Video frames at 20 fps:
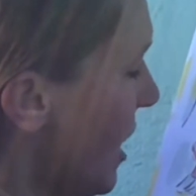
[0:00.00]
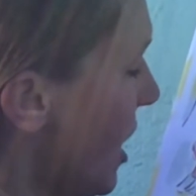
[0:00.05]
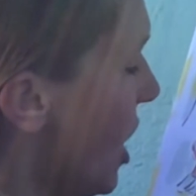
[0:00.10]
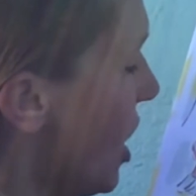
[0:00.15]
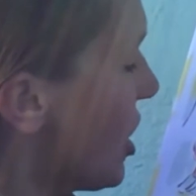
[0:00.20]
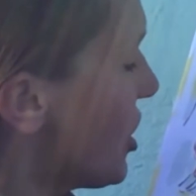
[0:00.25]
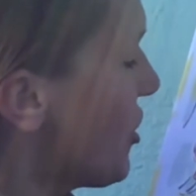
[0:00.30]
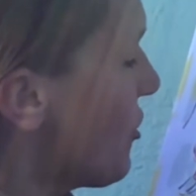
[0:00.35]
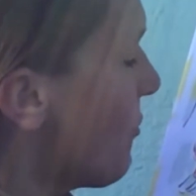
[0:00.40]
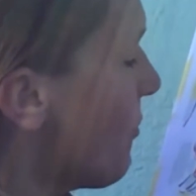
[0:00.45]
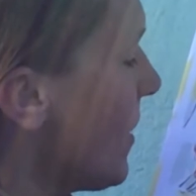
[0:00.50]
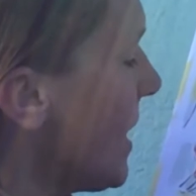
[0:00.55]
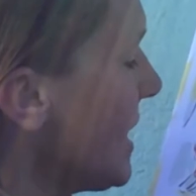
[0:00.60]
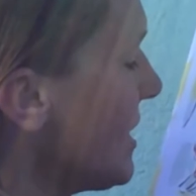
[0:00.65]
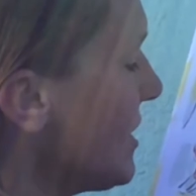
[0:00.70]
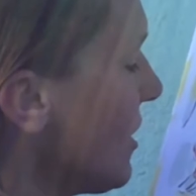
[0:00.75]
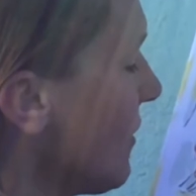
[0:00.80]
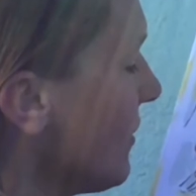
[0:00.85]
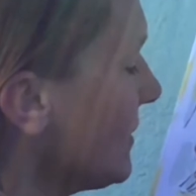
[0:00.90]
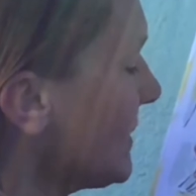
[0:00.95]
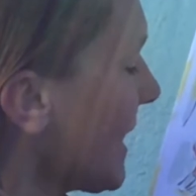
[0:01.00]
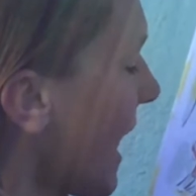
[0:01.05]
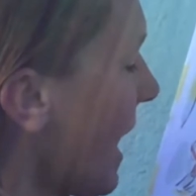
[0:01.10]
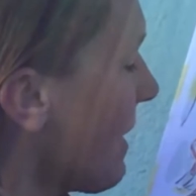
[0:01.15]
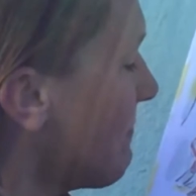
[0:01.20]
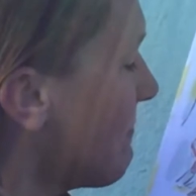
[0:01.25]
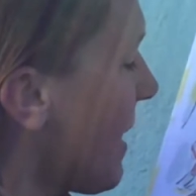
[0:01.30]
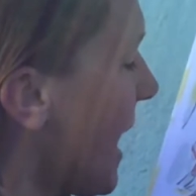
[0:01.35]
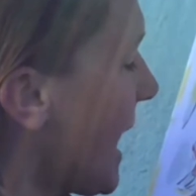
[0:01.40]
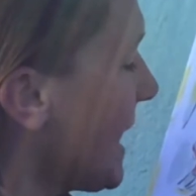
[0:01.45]
The windows
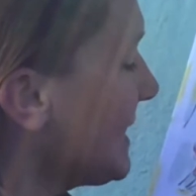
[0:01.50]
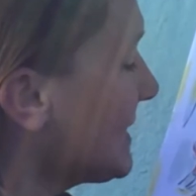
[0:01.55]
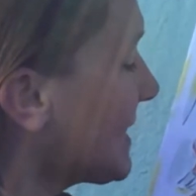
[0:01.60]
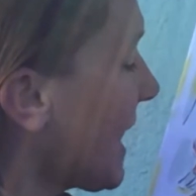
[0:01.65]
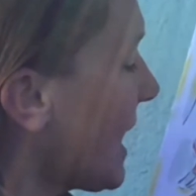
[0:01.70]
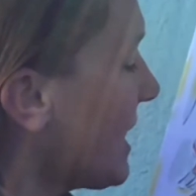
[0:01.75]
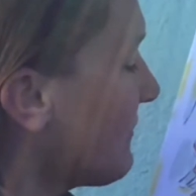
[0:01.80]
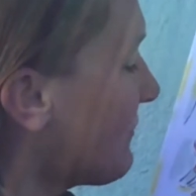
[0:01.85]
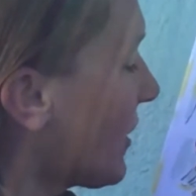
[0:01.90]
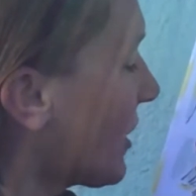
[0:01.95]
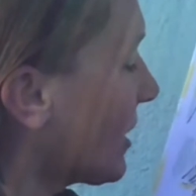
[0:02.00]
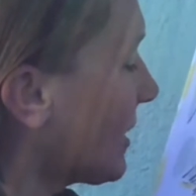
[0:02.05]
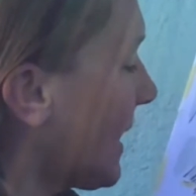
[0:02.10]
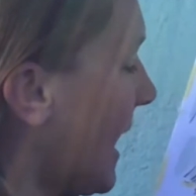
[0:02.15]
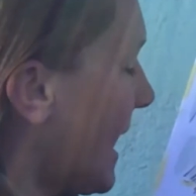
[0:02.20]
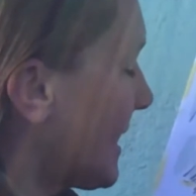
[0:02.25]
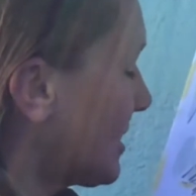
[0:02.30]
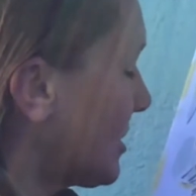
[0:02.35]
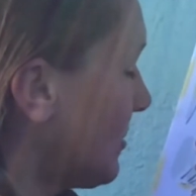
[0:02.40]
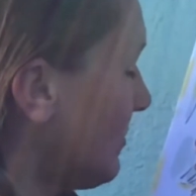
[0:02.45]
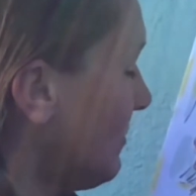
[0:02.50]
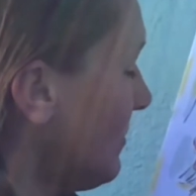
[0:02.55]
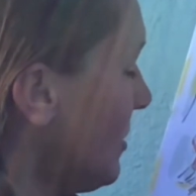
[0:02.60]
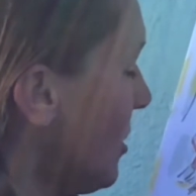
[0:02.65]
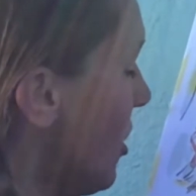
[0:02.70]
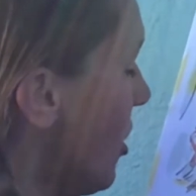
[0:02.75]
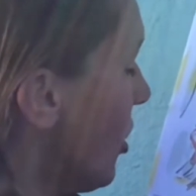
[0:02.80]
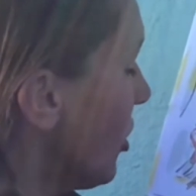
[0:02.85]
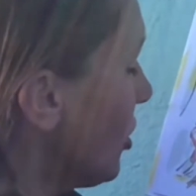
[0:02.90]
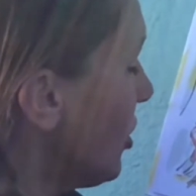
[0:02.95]
on my side of our classroom
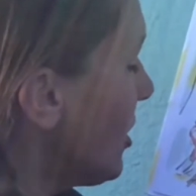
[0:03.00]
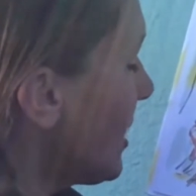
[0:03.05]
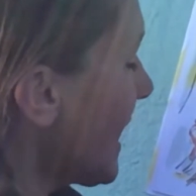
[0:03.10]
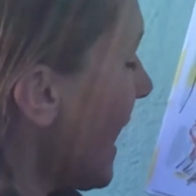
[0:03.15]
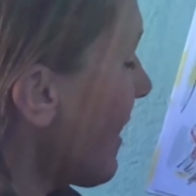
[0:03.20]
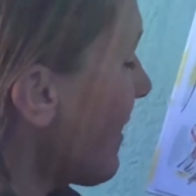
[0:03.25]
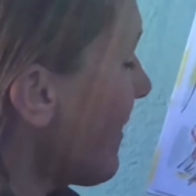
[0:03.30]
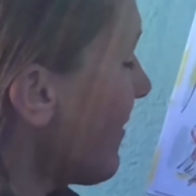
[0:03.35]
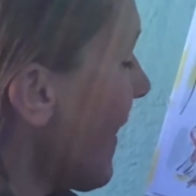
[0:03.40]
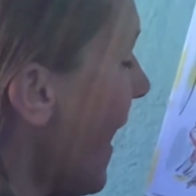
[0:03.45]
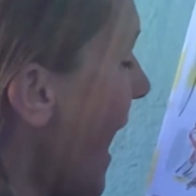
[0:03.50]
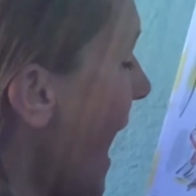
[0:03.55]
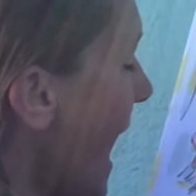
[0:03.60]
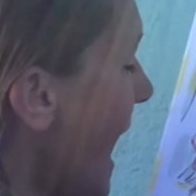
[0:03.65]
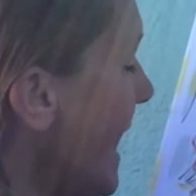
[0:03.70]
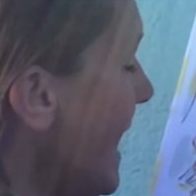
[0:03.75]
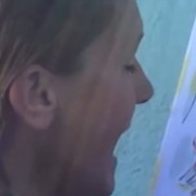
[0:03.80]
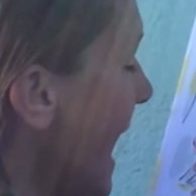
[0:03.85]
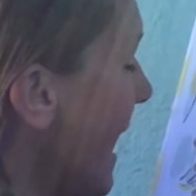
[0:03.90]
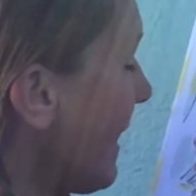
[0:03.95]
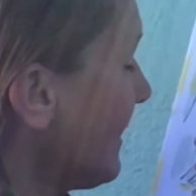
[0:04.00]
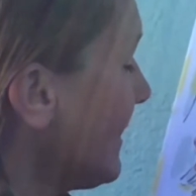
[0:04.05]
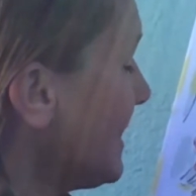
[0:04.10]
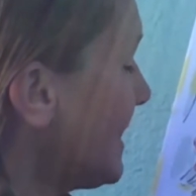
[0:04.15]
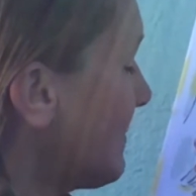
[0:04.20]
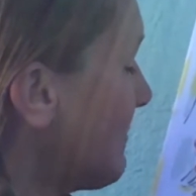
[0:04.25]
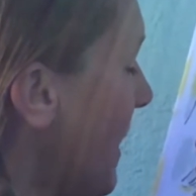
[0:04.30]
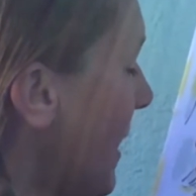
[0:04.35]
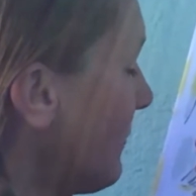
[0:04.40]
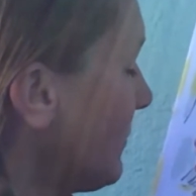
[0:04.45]
look out on the high
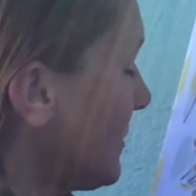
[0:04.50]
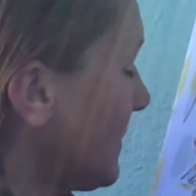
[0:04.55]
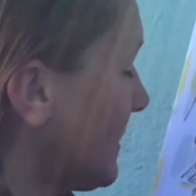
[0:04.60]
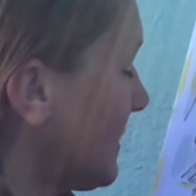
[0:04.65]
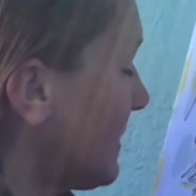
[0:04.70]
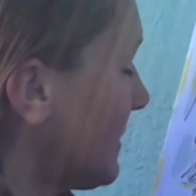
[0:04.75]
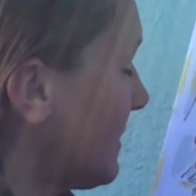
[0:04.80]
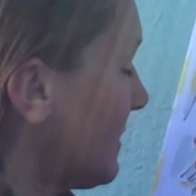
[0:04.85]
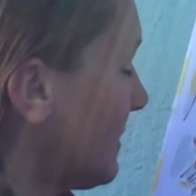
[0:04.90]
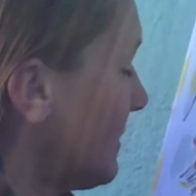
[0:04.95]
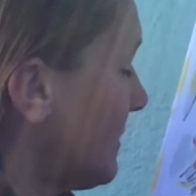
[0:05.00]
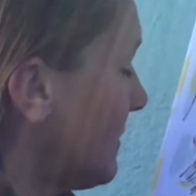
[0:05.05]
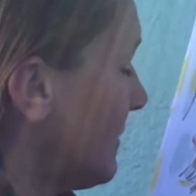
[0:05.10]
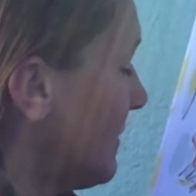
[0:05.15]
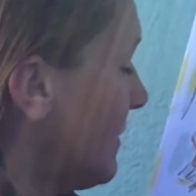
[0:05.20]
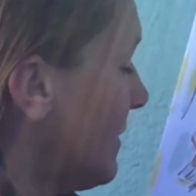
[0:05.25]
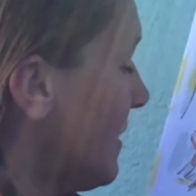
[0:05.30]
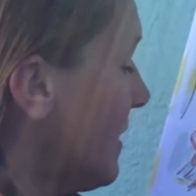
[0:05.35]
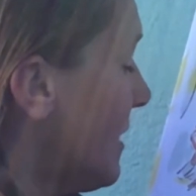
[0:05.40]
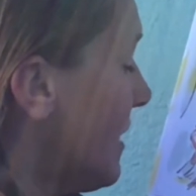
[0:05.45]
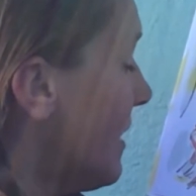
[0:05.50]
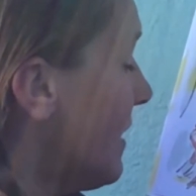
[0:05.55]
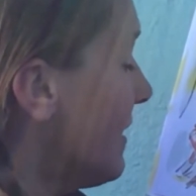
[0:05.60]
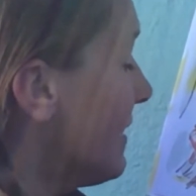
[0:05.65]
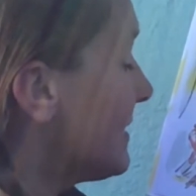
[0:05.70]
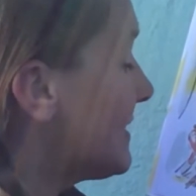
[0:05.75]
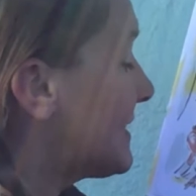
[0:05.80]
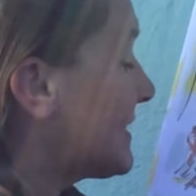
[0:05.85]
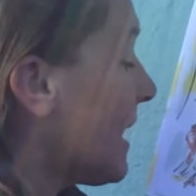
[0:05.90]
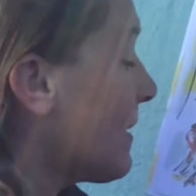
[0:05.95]
Atlas Mountains.
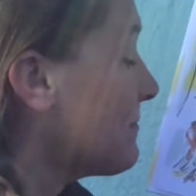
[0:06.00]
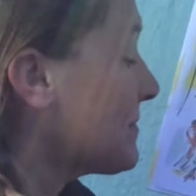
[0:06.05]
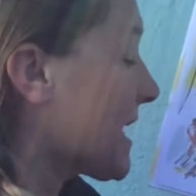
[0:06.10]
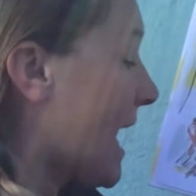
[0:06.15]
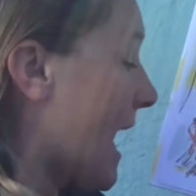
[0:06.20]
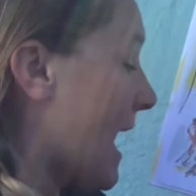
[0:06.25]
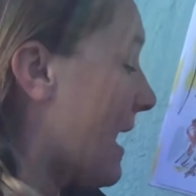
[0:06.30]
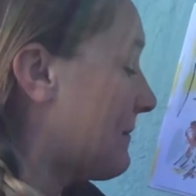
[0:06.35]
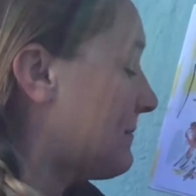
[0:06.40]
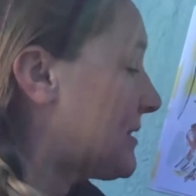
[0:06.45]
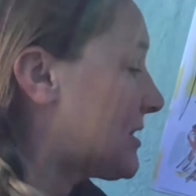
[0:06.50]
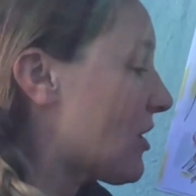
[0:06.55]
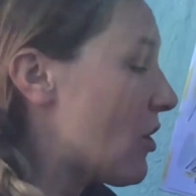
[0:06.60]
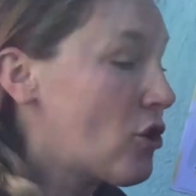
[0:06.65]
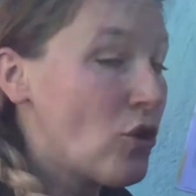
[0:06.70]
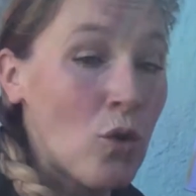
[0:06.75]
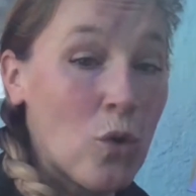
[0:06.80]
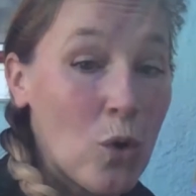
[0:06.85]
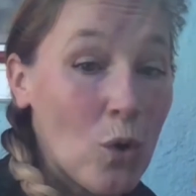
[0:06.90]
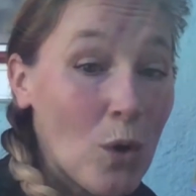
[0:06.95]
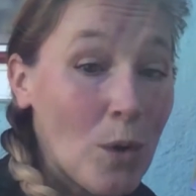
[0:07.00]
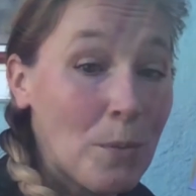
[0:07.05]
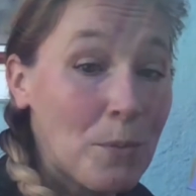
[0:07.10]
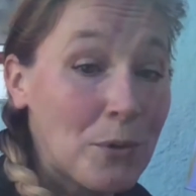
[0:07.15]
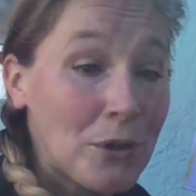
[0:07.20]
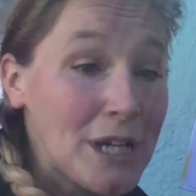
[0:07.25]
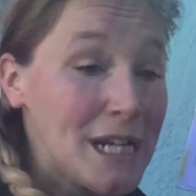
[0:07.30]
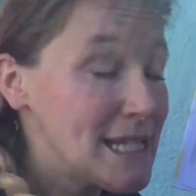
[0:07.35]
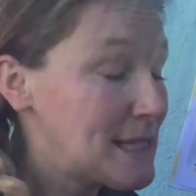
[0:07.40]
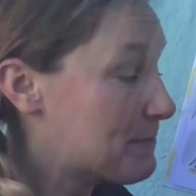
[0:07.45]
Sometimes a cool
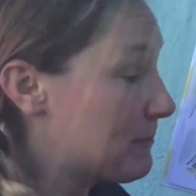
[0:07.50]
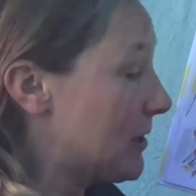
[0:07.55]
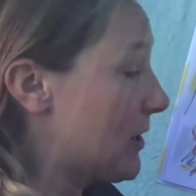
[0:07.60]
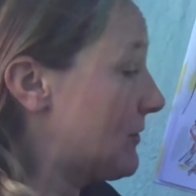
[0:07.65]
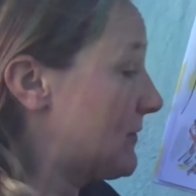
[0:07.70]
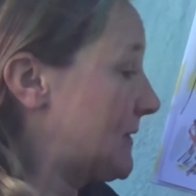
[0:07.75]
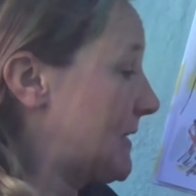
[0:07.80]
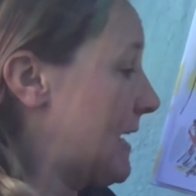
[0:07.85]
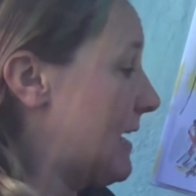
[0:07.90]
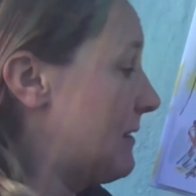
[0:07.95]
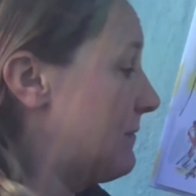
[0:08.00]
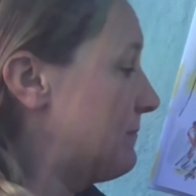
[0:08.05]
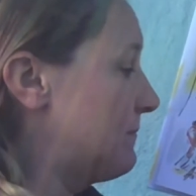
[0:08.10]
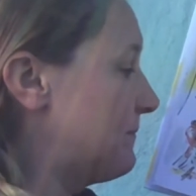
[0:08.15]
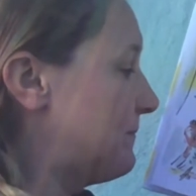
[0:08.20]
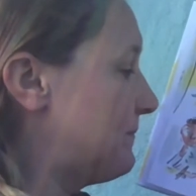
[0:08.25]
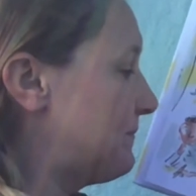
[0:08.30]
breeze blows in.